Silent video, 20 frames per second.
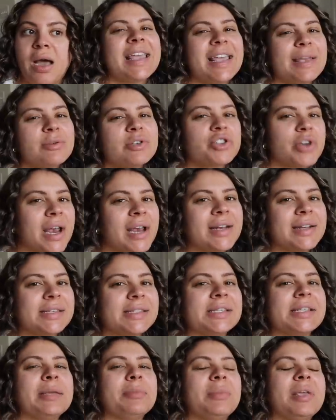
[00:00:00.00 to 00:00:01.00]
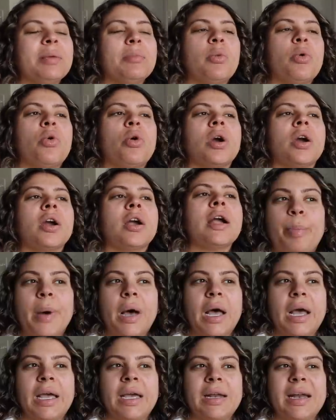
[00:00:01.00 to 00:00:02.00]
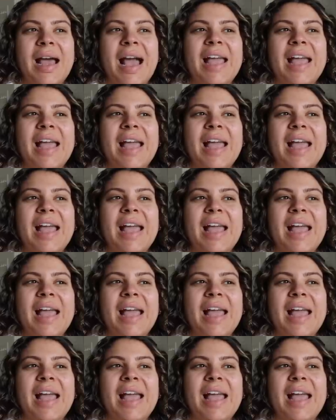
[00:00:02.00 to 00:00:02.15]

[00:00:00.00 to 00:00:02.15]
He was trying to see me more, but